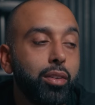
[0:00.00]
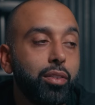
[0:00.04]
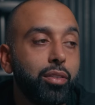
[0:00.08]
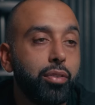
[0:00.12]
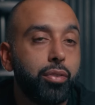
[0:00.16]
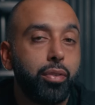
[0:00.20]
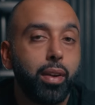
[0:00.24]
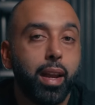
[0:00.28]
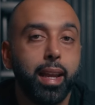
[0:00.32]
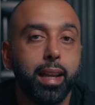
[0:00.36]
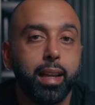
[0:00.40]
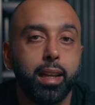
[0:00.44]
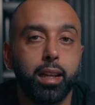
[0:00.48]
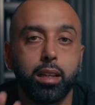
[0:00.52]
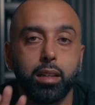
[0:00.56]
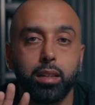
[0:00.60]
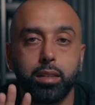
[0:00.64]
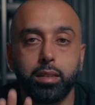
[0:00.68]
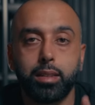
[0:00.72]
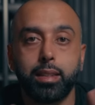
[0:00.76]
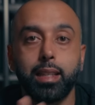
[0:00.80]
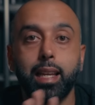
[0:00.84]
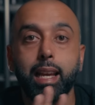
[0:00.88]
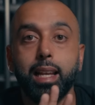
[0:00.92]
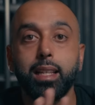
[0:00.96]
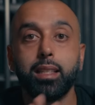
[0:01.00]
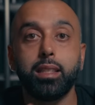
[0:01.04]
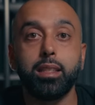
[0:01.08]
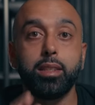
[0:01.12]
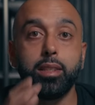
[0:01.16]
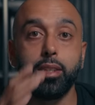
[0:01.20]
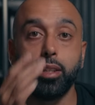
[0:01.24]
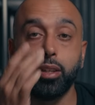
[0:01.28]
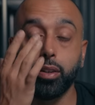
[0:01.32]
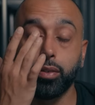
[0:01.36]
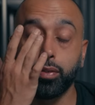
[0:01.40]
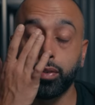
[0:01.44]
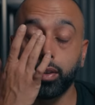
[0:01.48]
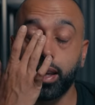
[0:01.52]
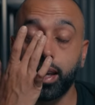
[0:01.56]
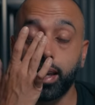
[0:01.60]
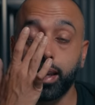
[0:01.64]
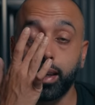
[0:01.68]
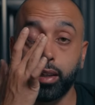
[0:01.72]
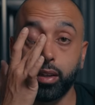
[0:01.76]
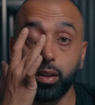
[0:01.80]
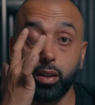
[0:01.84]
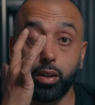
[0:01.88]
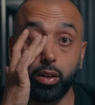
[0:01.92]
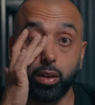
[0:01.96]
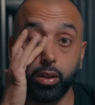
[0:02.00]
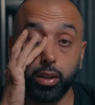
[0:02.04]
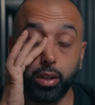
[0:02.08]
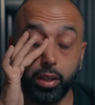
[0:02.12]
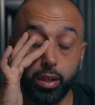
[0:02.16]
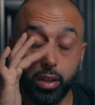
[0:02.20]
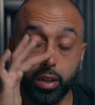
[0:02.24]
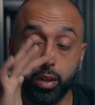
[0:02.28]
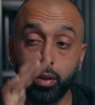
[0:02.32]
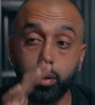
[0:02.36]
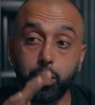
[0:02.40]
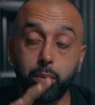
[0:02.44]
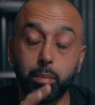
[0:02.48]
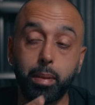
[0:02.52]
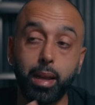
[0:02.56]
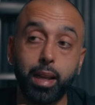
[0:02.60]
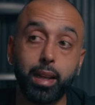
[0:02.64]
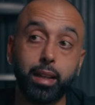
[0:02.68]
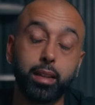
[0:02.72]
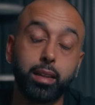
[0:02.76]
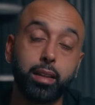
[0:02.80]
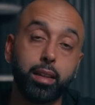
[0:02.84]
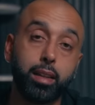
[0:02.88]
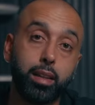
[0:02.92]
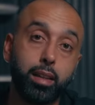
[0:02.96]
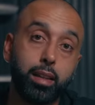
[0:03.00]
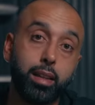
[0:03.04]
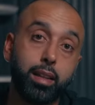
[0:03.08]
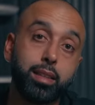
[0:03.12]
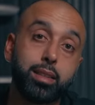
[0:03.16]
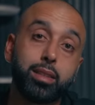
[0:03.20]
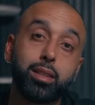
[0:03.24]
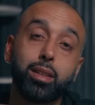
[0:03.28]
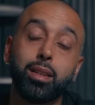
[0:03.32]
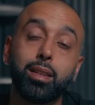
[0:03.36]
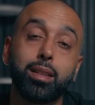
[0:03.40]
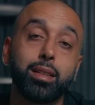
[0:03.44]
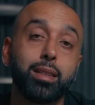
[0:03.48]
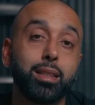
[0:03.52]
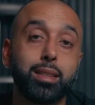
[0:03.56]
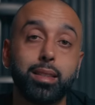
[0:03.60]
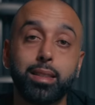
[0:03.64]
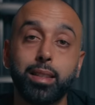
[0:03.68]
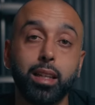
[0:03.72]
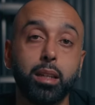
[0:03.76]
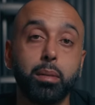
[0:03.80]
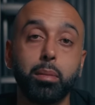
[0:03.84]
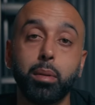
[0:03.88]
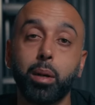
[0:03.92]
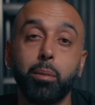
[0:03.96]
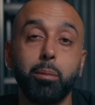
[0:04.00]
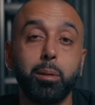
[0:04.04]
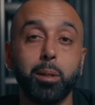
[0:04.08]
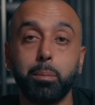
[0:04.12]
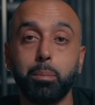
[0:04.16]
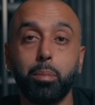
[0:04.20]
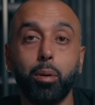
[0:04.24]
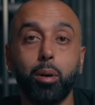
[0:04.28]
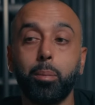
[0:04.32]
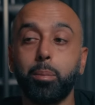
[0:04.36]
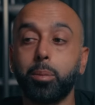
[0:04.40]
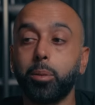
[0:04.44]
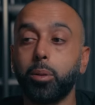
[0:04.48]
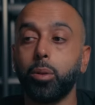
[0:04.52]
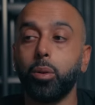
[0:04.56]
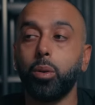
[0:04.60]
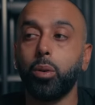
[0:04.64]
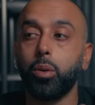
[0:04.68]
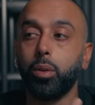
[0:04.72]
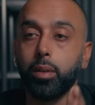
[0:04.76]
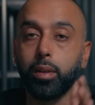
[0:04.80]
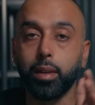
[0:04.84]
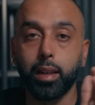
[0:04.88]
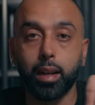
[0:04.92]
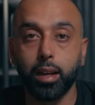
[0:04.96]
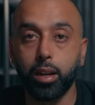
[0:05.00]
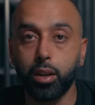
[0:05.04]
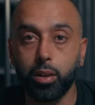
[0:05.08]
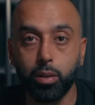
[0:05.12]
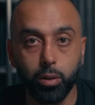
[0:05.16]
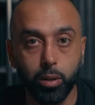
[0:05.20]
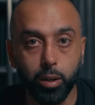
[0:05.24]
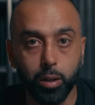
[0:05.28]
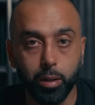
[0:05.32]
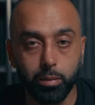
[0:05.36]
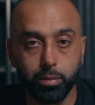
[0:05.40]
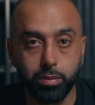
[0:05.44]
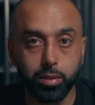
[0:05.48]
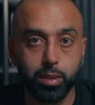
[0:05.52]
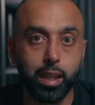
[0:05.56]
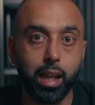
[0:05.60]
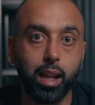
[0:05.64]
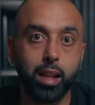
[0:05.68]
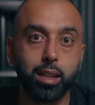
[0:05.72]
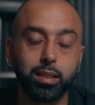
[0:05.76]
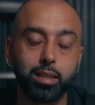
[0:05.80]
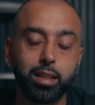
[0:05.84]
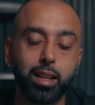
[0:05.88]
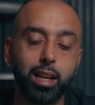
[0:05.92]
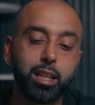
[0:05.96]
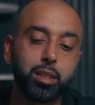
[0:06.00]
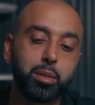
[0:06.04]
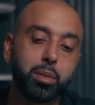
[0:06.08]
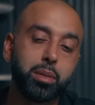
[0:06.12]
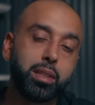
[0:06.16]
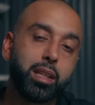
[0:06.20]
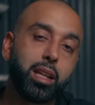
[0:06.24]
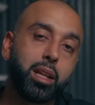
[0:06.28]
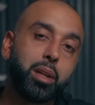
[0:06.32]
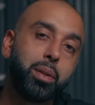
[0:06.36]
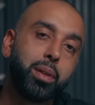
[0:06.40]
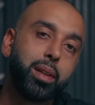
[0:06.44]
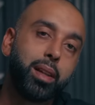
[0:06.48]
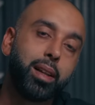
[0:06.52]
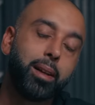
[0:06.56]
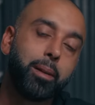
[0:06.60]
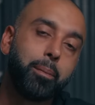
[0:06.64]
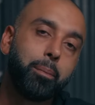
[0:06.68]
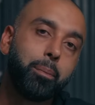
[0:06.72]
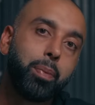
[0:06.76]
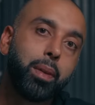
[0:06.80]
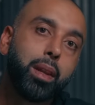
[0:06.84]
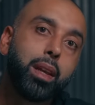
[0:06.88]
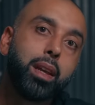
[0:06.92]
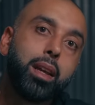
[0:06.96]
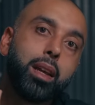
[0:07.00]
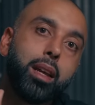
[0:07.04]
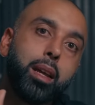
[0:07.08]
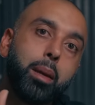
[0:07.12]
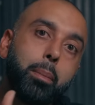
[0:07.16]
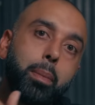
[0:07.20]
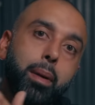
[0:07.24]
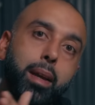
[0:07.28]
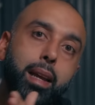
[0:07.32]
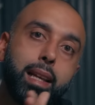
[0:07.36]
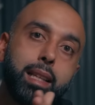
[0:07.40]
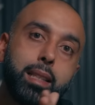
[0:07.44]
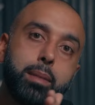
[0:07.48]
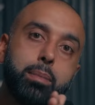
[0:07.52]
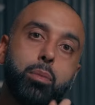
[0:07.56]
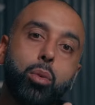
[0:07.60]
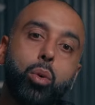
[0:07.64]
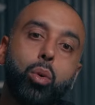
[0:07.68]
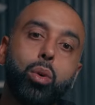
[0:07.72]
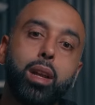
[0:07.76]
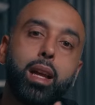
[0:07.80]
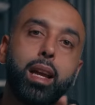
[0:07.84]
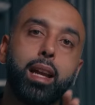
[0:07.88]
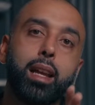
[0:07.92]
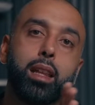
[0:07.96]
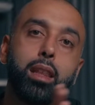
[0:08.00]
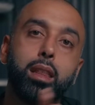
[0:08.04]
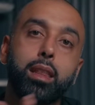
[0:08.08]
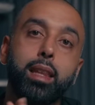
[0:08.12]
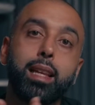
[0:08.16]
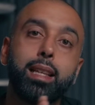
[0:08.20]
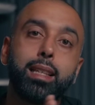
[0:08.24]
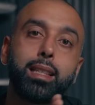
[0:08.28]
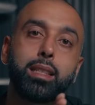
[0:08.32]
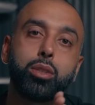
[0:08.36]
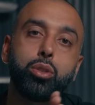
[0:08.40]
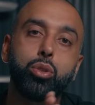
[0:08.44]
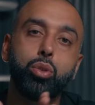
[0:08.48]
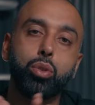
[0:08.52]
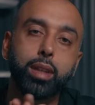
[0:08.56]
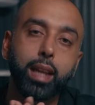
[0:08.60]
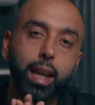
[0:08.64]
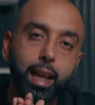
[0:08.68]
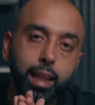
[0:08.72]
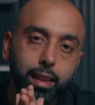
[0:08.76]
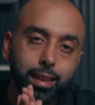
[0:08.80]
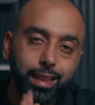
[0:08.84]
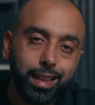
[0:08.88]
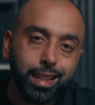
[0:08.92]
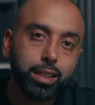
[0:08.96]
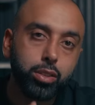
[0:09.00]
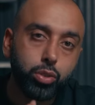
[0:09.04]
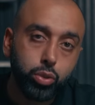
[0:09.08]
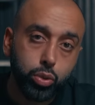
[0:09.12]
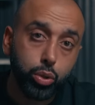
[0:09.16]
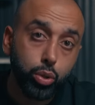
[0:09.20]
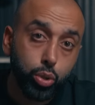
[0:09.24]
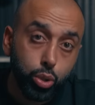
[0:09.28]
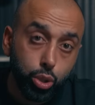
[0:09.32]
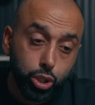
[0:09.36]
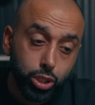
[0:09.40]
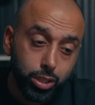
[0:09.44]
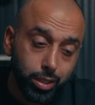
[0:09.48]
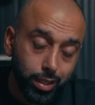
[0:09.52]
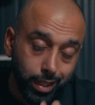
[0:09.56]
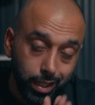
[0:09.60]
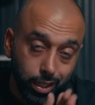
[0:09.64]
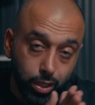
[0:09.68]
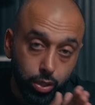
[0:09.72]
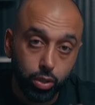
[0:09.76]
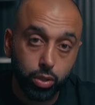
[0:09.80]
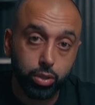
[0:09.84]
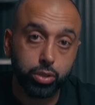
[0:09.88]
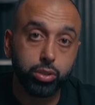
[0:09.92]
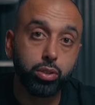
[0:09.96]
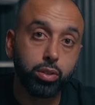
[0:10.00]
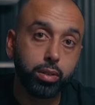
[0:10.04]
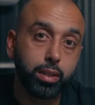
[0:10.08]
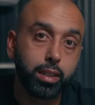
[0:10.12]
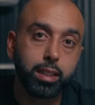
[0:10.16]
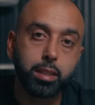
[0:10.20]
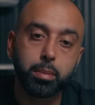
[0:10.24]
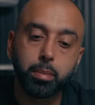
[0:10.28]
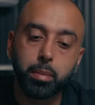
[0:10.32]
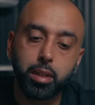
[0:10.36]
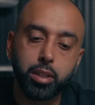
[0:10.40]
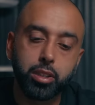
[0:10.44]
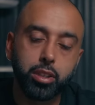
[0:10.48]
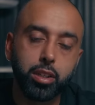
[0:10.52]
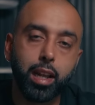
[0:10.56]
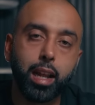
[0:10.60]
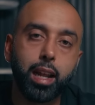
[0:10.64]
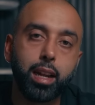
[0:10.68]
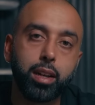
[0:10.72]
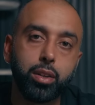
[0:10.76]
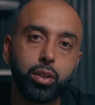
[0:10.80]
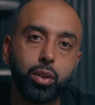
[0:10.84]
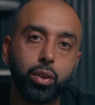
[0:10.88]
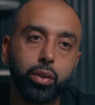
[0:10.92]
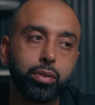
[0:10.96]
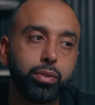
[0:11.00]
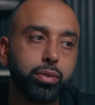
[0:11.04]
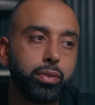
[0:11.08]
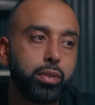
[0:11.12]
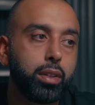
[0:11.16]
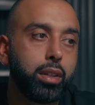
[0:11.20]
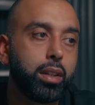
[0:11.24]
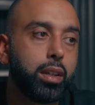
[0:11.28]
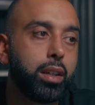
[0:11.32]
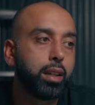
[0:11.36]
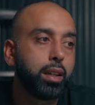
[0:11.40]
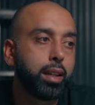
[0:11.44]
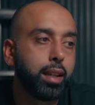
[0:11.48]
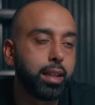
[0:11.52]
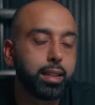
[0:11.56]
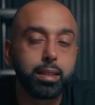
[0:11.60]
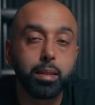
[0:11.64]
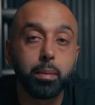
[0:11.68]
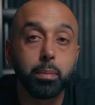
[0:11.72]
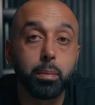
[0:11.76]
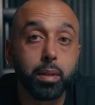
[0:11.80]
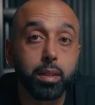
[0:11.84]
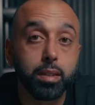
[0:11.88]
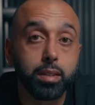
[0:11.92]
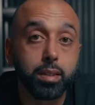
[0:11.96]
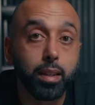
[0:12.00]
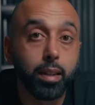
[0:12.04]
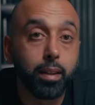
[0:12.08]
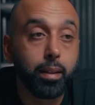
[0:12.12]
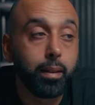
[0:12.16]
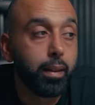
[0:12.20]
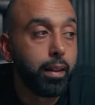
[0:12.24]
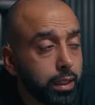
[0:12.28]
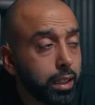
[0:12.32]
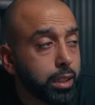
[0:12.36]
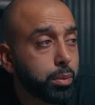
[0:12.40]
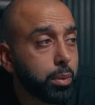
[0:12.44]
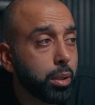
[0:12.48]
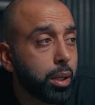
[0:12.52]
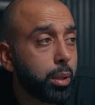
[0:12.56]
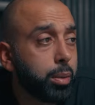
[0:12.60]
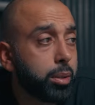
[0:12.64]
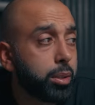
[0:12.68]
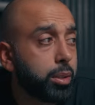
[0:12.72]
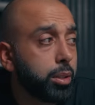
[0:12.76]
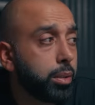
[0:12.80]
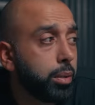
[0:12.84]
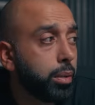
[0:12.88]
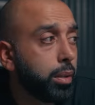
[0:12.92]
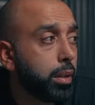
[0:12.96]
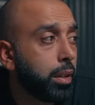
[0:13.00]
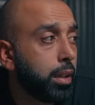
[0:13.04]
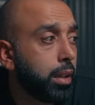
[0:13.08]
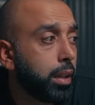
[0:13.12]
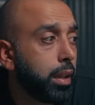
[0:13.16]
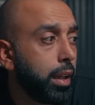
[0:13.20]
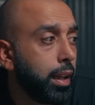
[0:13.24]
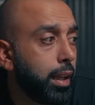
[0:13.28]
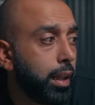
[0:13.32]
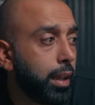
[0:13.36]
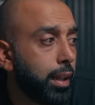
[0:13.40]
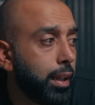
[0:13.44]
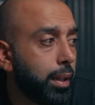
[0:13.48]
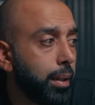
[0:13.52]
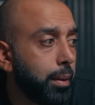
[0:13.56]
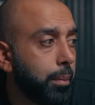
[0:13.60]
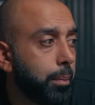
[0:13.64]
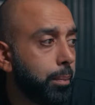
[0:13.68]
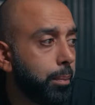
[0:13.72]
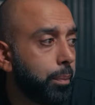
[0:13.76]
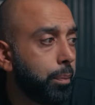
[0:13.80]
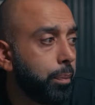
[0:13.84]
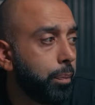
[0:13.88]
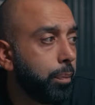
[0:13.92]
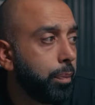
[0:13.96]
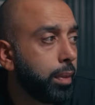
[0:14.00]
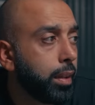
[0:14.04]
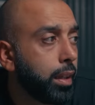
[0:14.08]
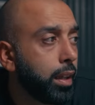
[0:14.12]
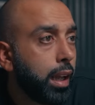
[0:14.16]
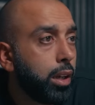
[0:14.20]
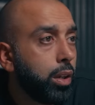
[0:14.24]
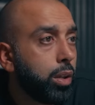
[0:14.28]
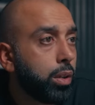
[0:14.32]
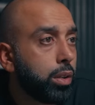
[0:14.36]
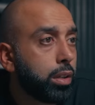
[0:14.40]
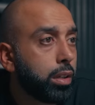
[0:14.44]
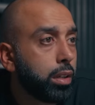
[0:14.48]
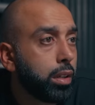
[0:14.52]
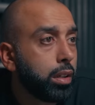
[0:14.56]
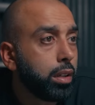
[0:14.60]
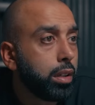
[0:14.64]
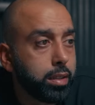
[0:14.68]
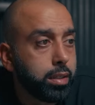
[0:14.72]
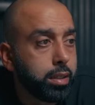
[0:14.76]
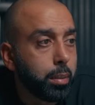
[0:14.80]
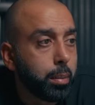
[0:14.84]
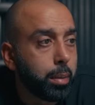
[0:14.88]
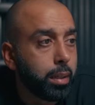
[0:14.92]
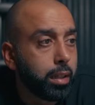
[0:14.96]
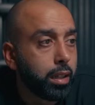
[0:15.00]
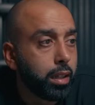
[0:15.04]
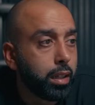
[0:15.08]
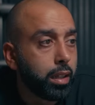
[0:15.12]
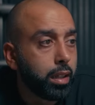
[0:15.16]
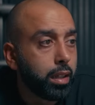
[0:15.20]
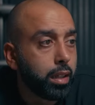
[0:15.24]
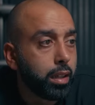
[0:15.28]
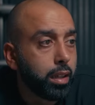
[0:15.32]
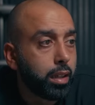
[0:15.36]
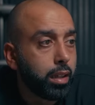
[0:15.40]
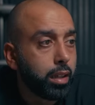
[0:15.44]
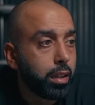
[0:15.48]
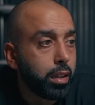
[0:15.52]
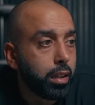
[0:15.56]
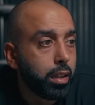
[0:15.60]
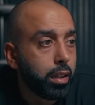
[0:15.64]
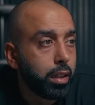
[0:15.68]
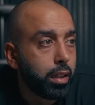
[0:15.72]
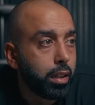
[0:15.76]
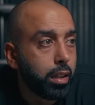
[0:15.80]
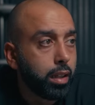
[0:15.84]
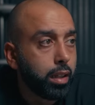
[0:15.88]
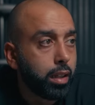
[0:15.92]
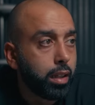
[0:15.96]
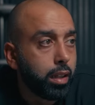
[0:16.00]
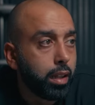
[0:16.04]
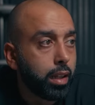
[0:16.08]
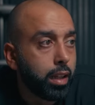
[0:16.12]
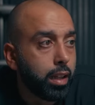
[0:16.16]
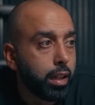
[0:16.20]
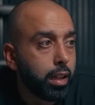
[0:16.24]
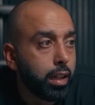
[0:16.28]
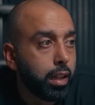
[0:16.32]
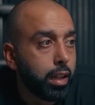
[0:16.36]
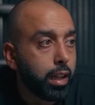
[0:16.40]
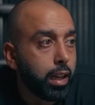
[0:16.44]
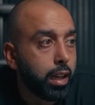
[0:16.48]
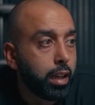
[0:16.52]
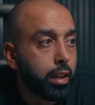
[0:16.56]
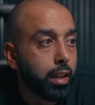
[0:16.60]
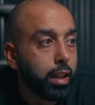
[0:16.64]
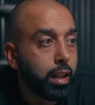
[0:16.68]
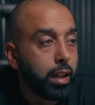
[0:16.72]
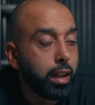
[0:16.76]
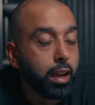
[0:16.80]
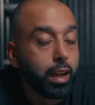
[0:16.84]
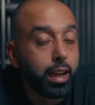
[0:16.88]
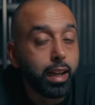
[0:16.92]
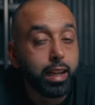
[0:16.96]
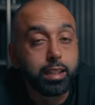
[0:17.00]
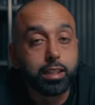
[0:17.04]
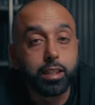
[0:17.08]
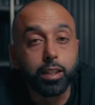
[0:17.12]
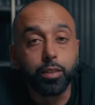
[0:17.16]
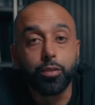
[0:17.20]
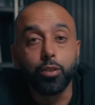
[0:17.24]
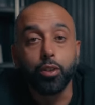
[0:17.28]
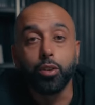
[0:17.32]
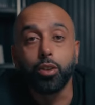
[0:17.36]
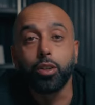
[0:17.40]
fake scarcity of like, oh, it's not the cinema with popcorn. And I know a lot of sales guys will tell you that, but it's more like this: to get this solution, it costs you this much, end of. It's simple as that. That's what I would do. And look, some other, I guess if